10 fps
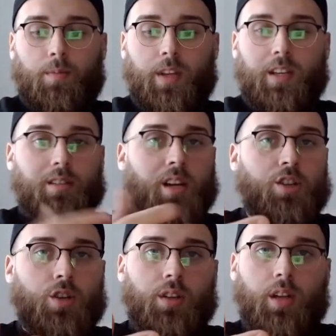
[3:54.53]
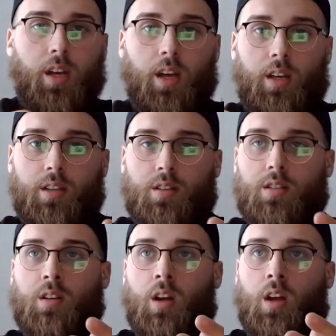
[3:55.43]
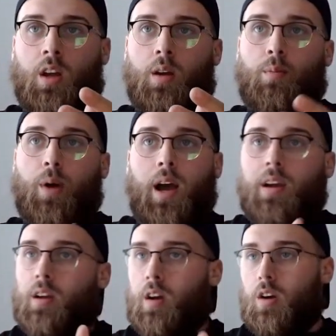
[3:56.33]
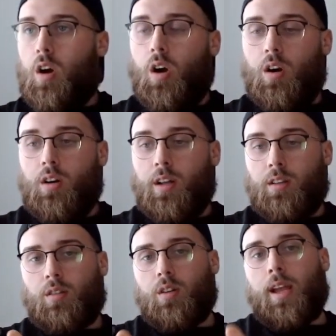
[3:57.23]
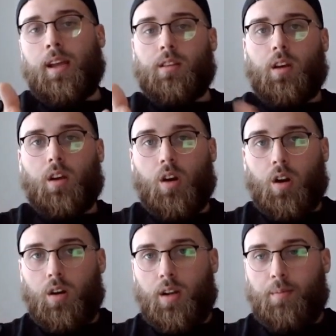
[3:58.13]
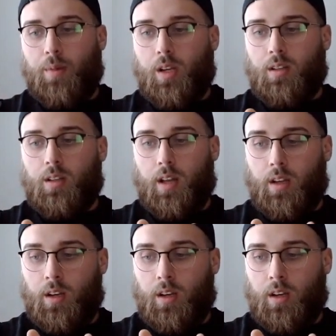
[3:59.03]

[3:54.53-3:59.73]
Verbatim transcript: essentially it's buying a card and looking at that card and being like,